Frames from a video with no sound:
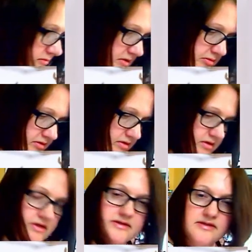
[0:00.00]
bird,
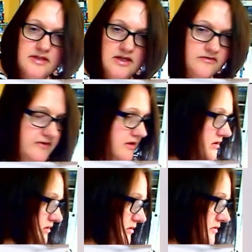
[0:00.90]
his tail
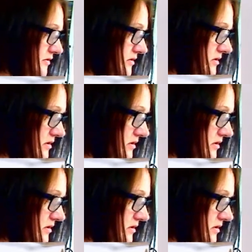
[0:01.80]
feathers,